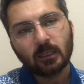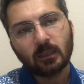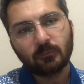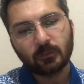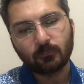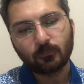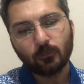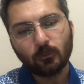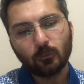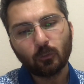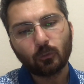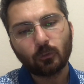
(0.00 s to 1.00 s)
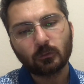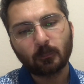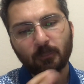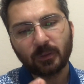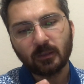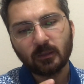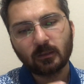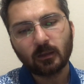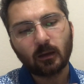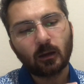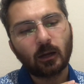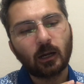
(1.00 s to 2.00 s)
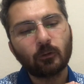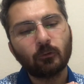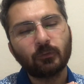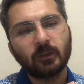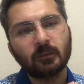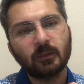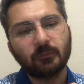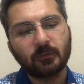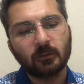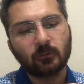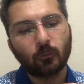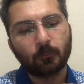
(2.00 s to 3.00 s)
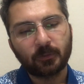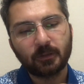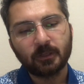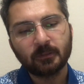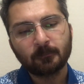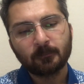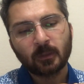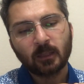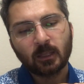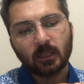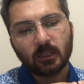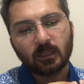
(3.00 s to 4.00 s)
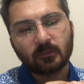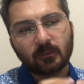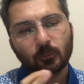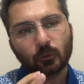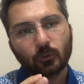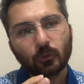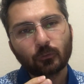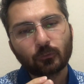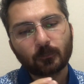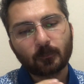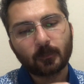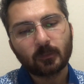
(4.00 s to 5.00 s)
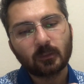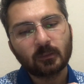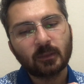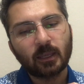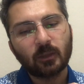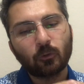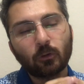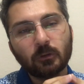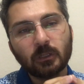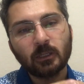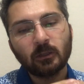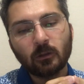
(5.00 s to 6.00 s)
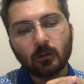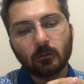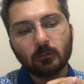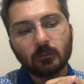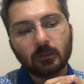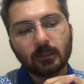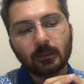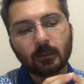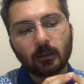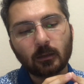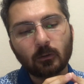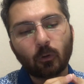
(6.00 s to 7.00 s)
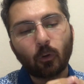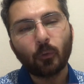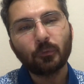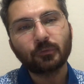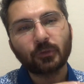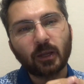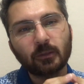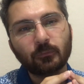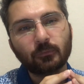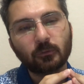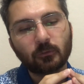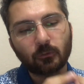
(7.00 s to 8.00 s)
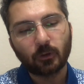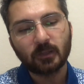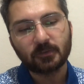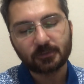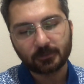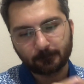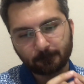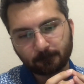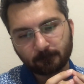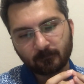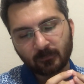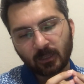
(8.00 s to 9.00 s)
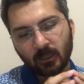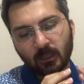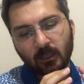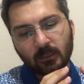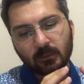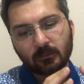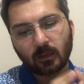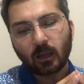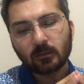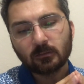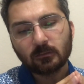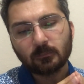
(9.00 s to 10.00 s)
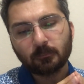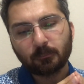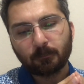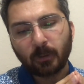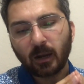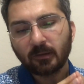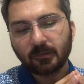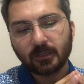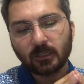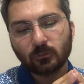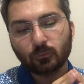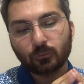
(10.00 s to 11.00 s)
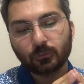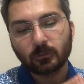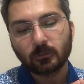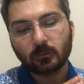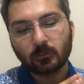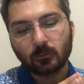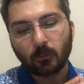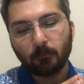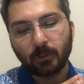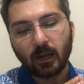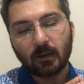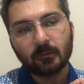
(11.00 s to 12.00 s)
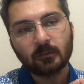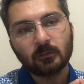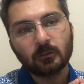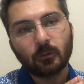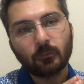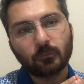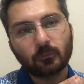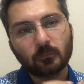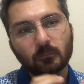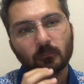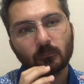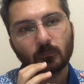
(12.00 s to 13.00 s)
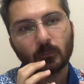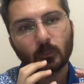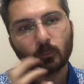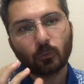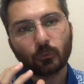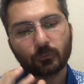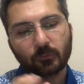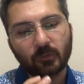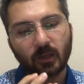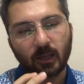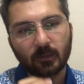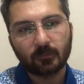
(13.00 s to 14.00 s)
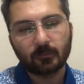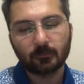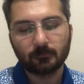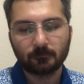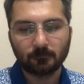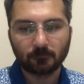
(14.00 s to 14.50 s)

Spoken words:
if the fool or the pig are of a different opinion, it is because they only know their own side of the question. The other party to the comparison knows both sides.